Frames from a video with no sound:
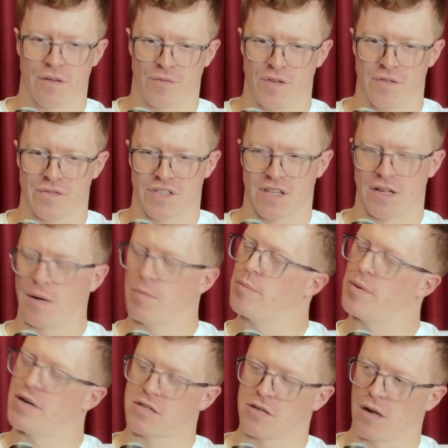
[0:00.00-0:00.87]
And if you've set up
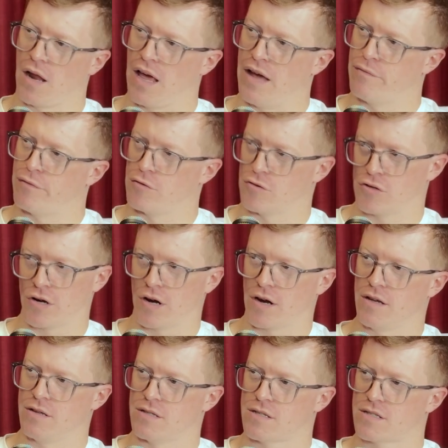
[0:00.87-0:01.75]
a bunch of landfall
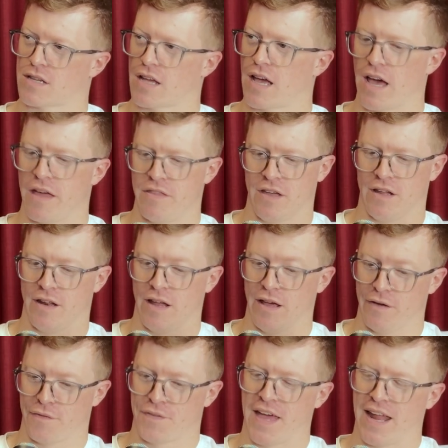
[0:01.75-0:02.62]
triggers, and then
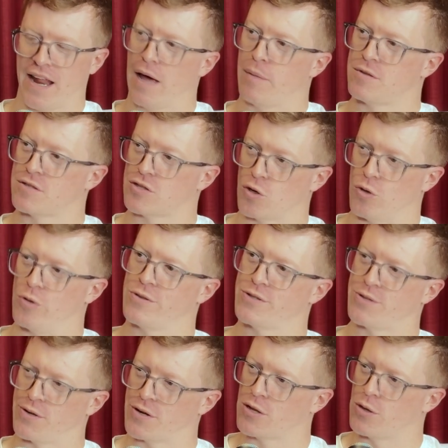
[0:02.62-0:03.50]
if that happens to
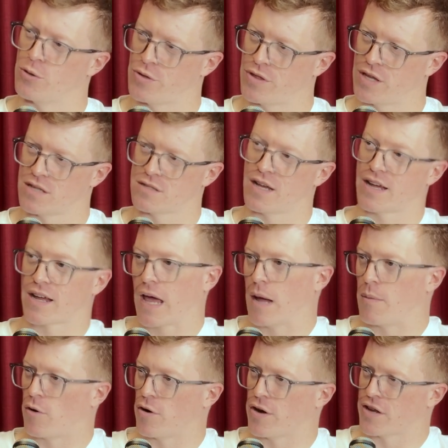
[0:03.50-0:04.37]
also include things like
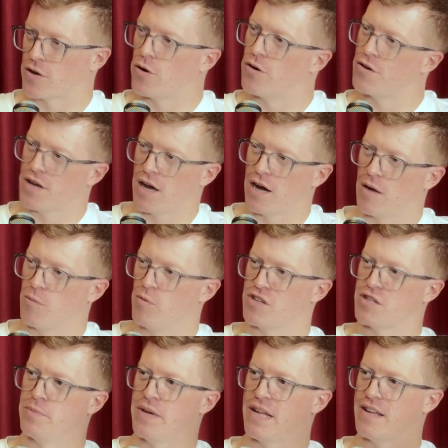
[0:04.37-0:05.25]
Cabaretti Courtyard,
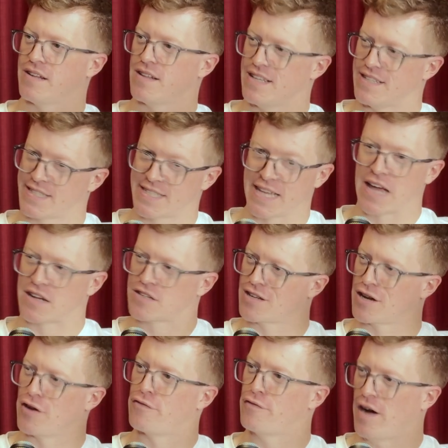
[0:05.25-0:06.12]
which immediately sacks
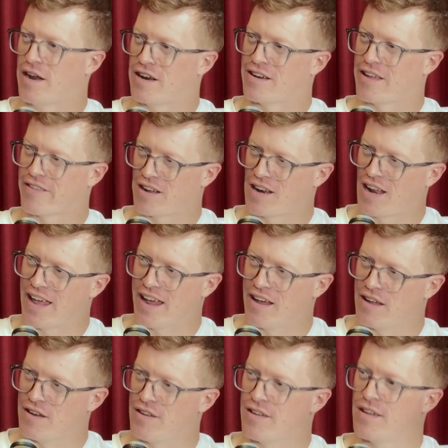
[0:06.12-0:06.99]
to go find another
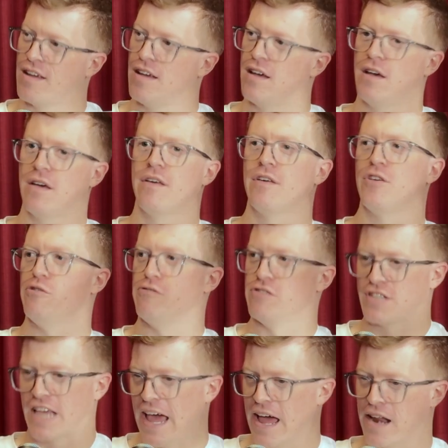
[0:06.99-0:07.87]
land, you're
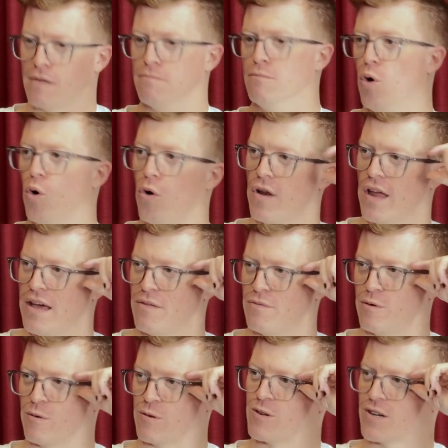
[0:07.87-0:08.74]
just adding more
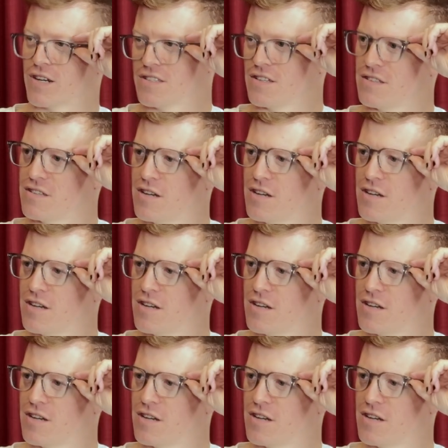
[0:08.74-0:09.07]
landfall triggers on